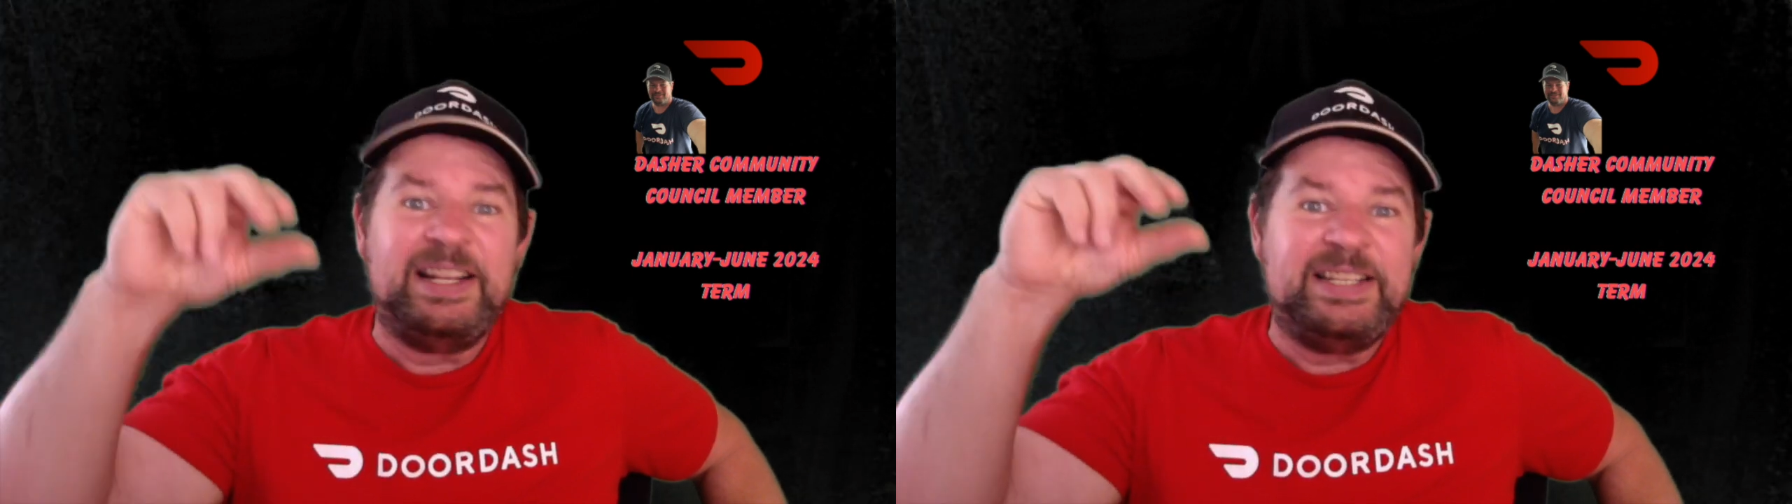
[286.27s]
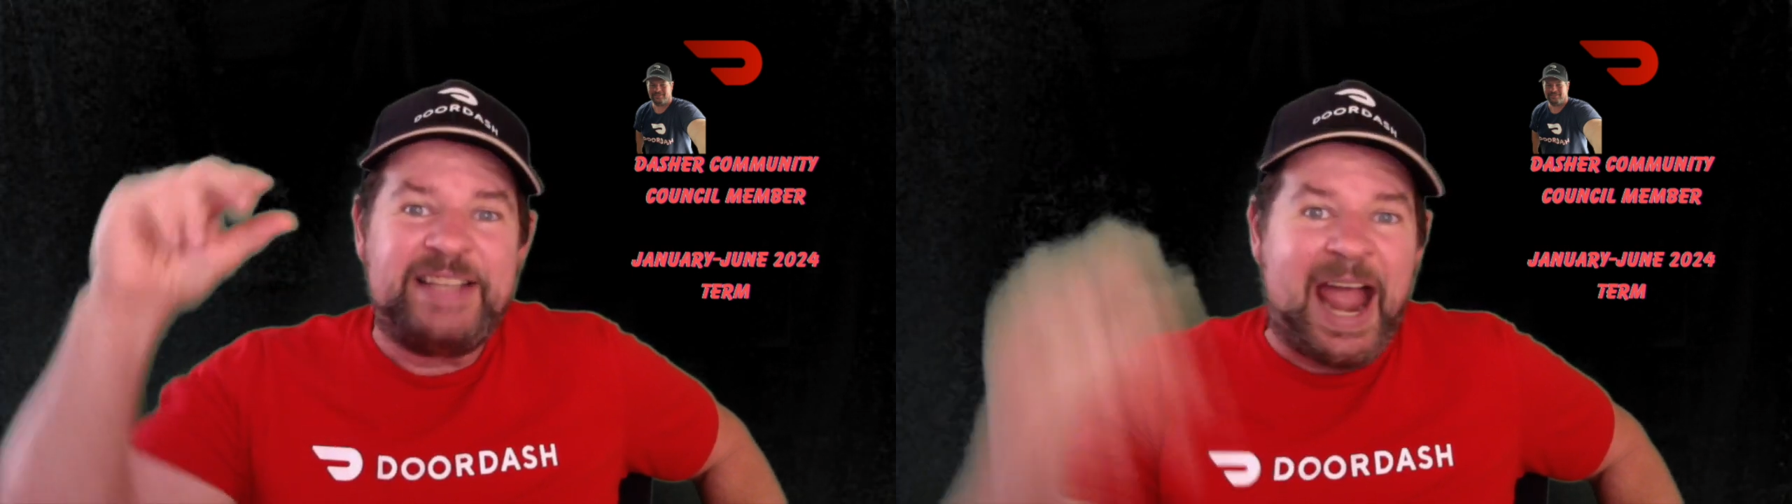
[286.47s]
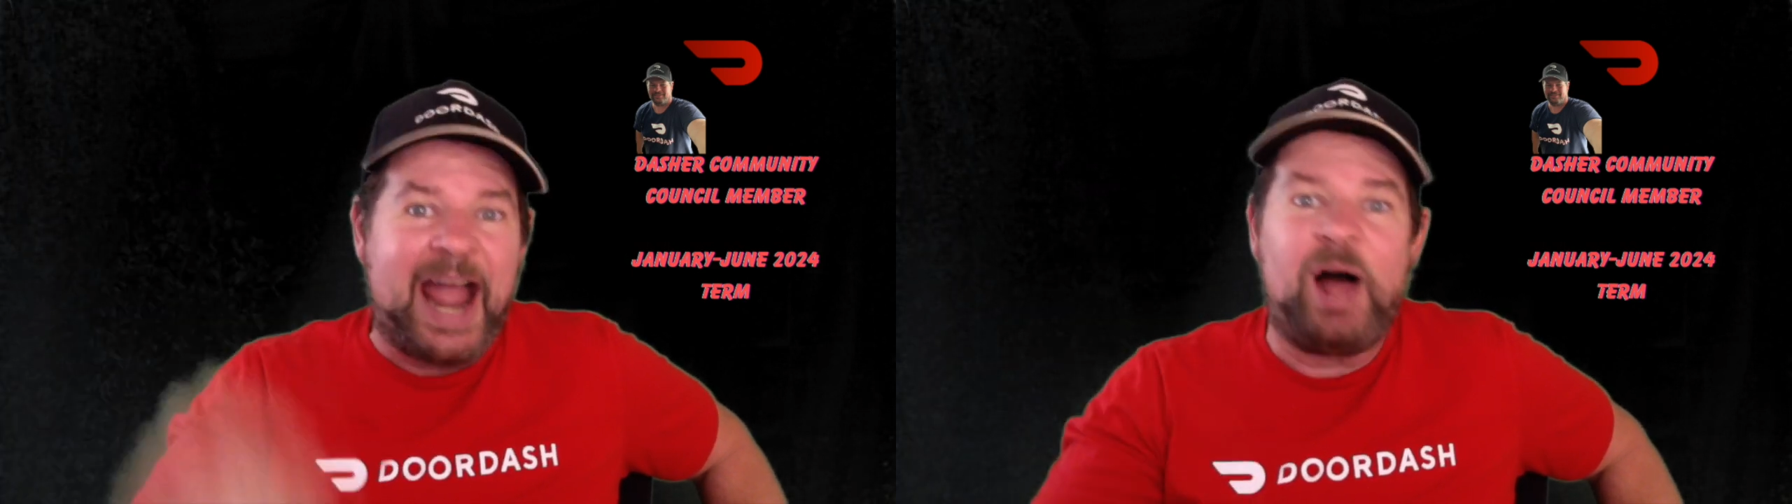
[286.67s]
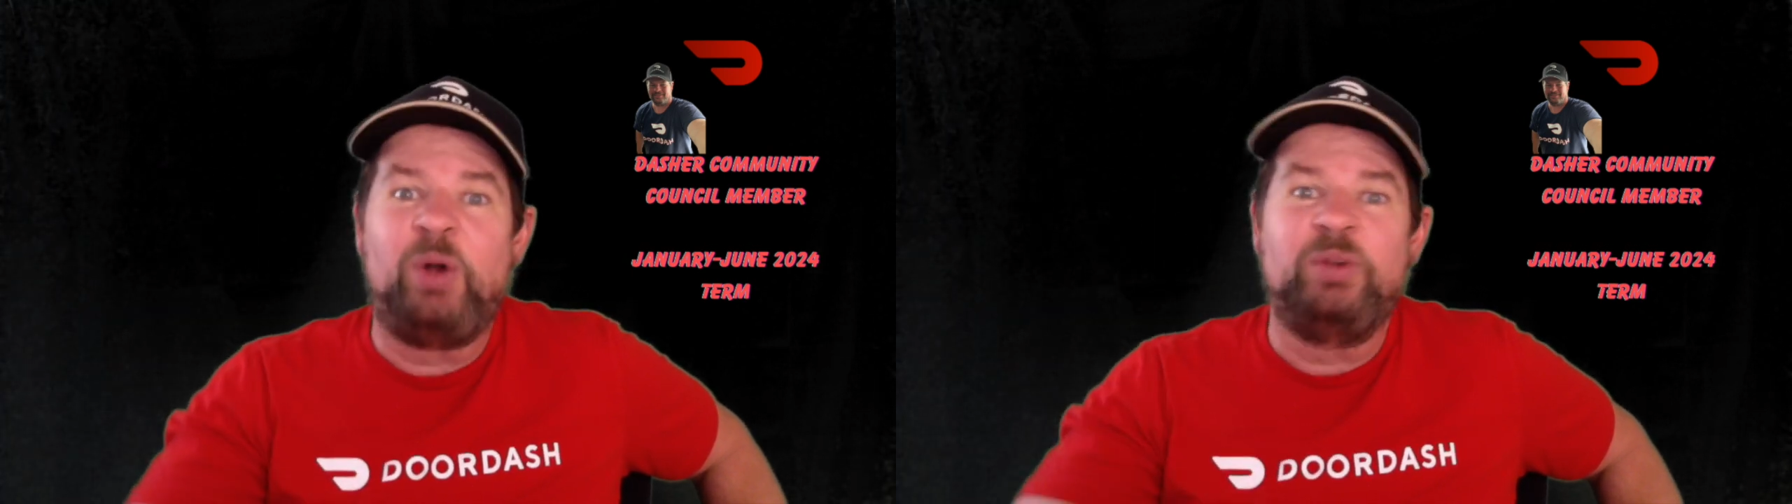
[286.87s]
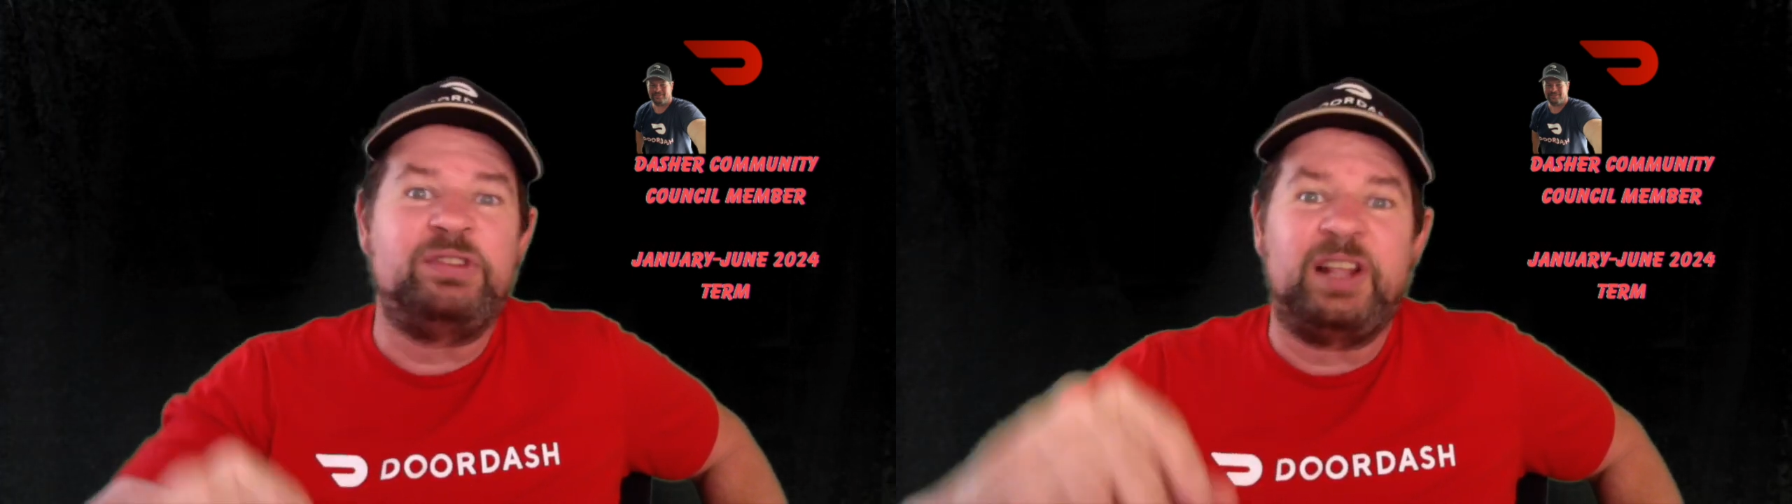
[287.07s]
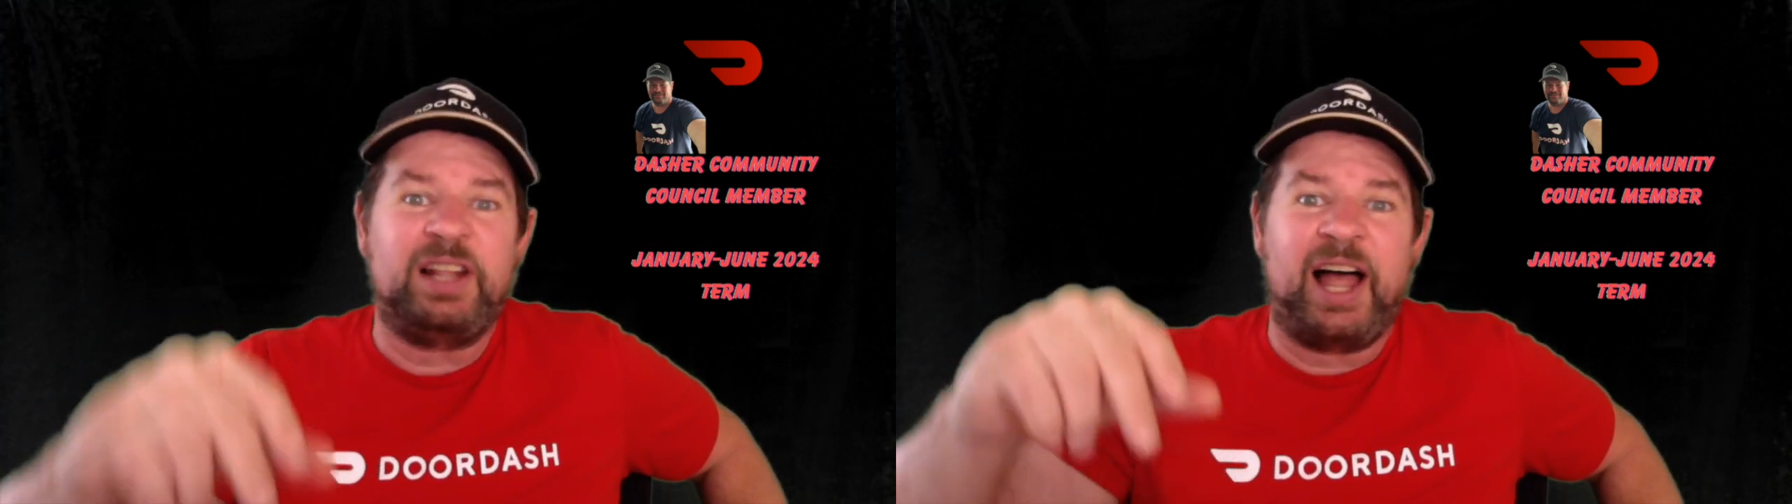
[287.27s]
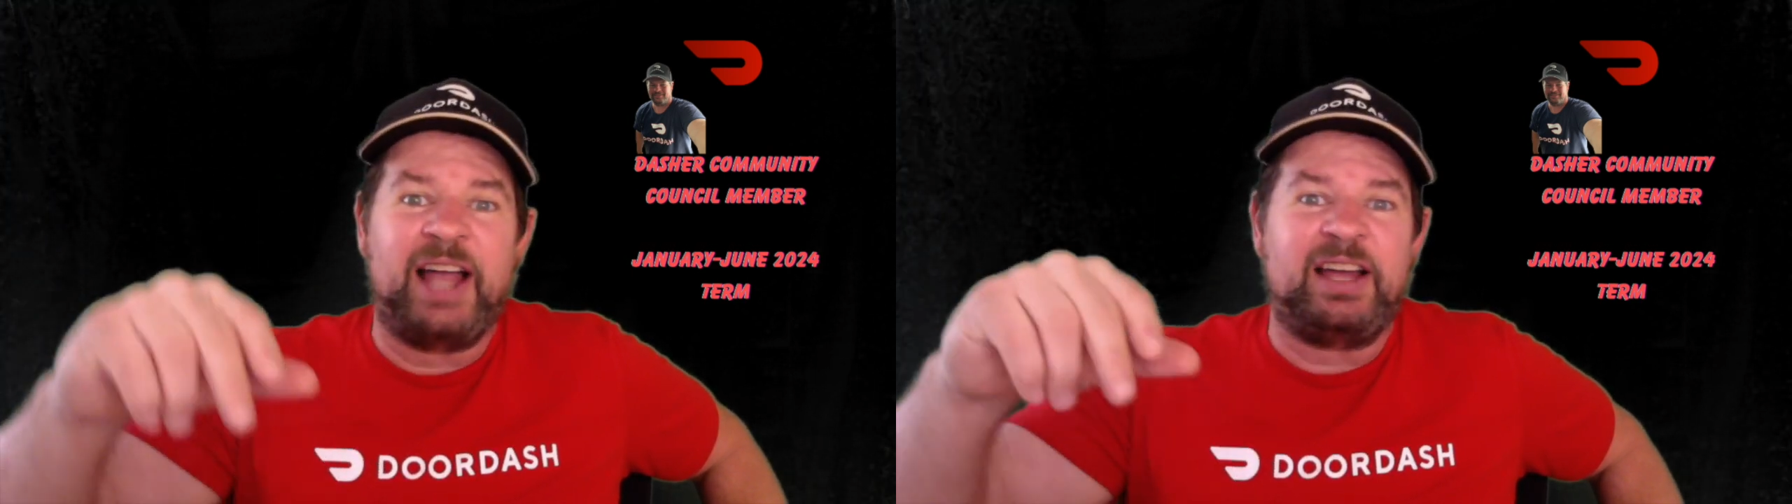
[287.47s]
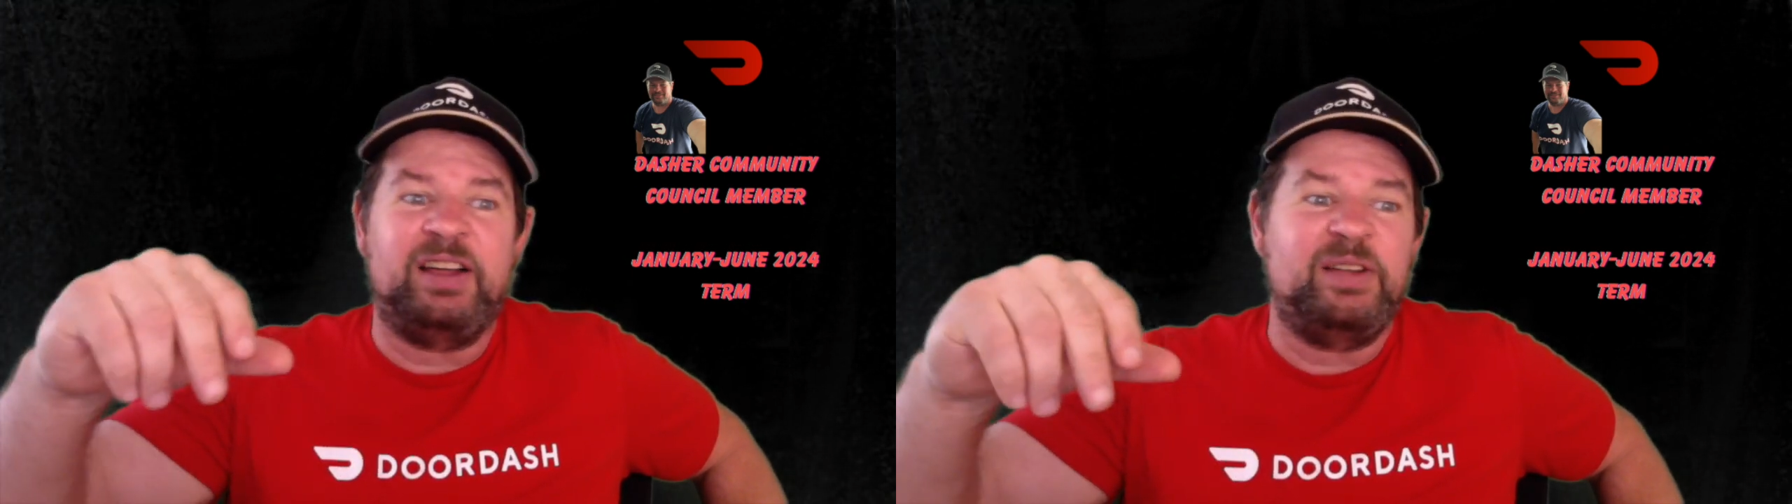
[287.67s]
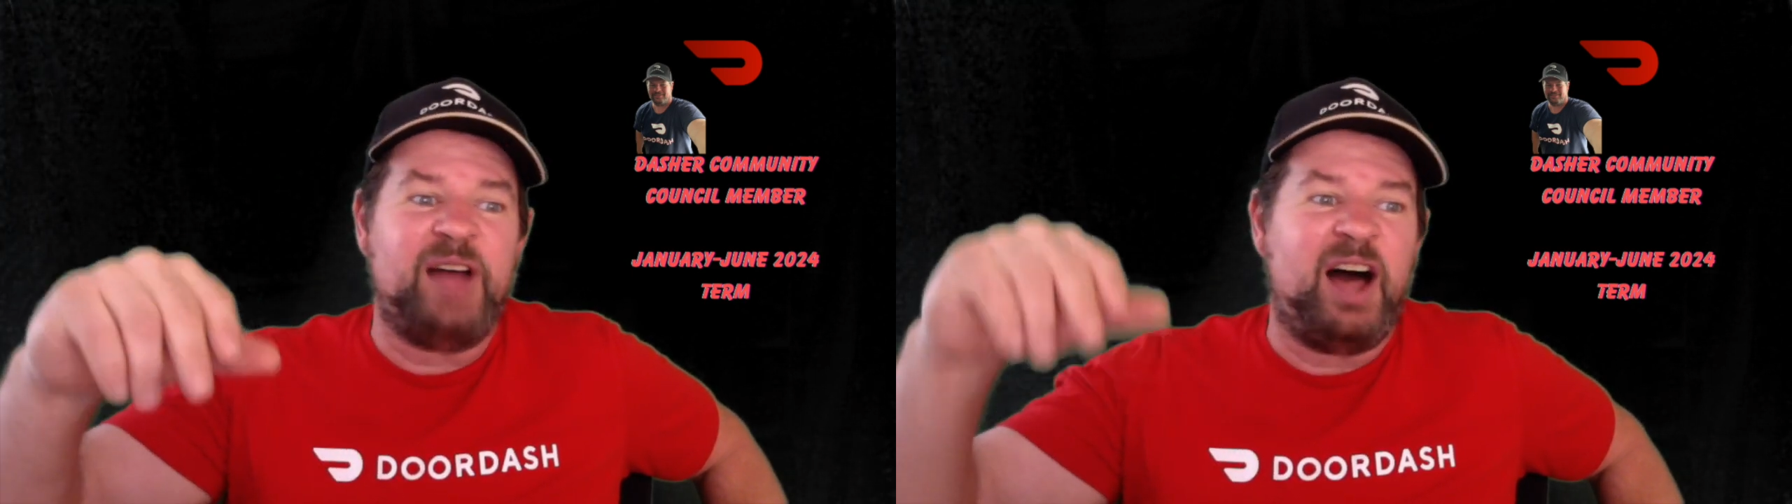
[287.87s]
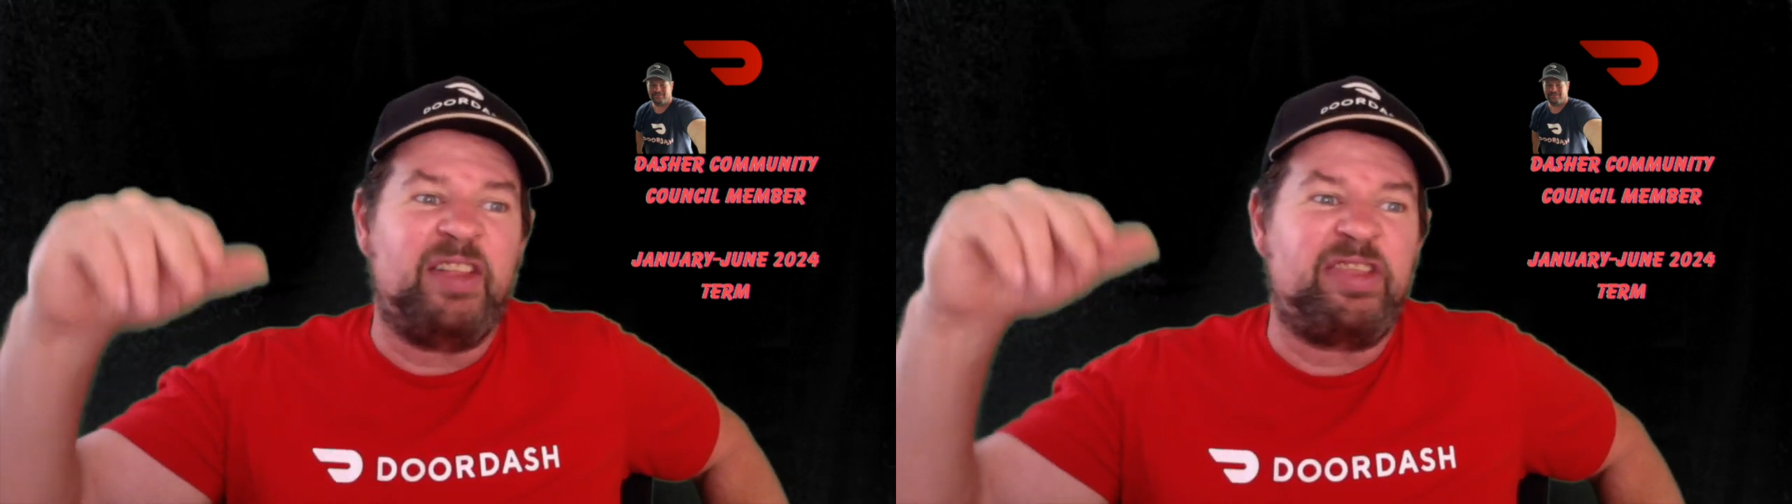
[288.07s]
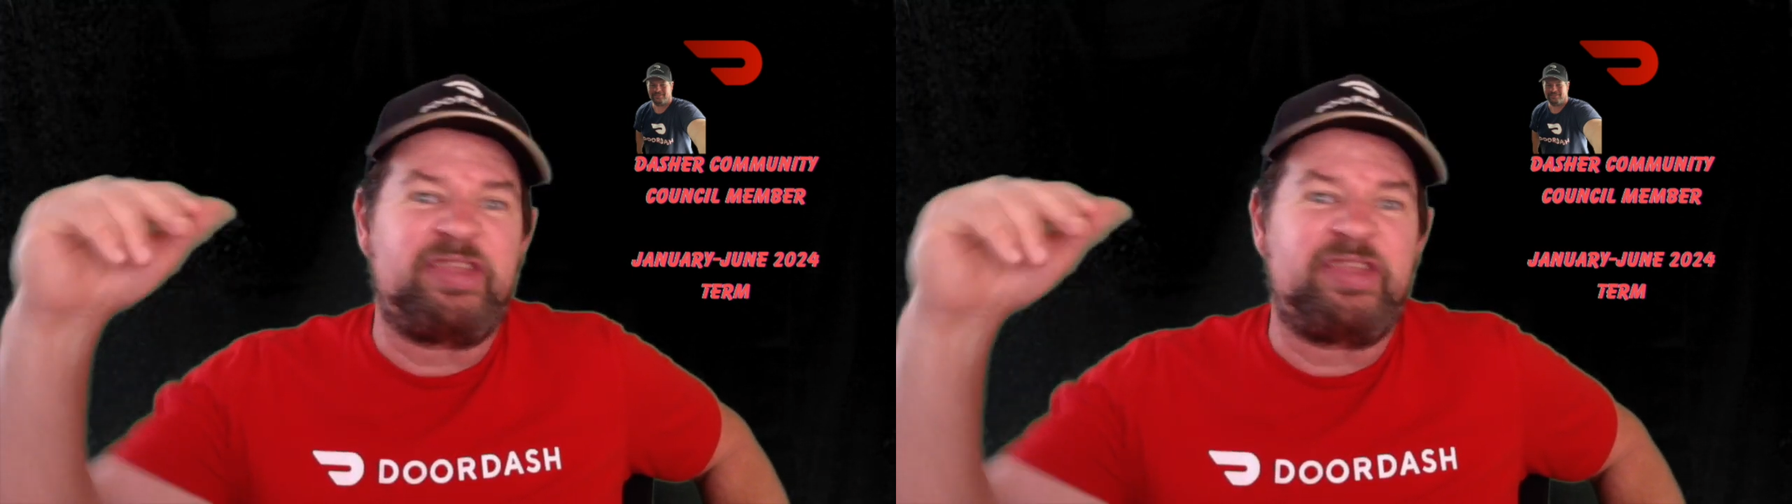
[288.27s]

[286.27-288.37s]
down to like a